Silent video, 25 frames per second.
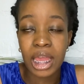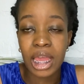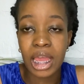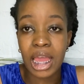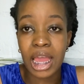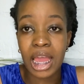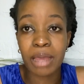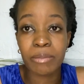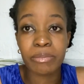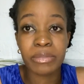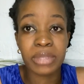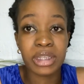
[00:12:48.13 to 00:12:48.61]

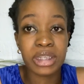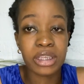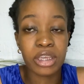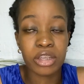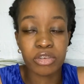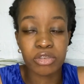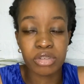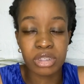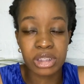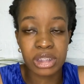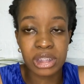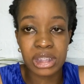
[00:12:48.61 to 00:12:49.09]
that can
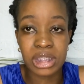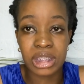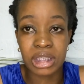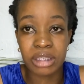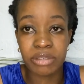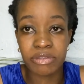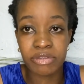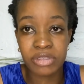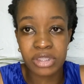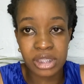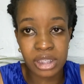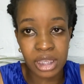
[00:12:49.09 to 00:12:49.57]

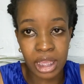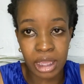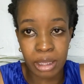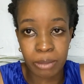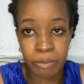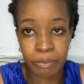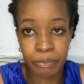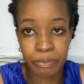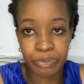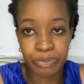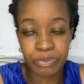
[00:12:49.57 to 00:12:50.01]
receive same.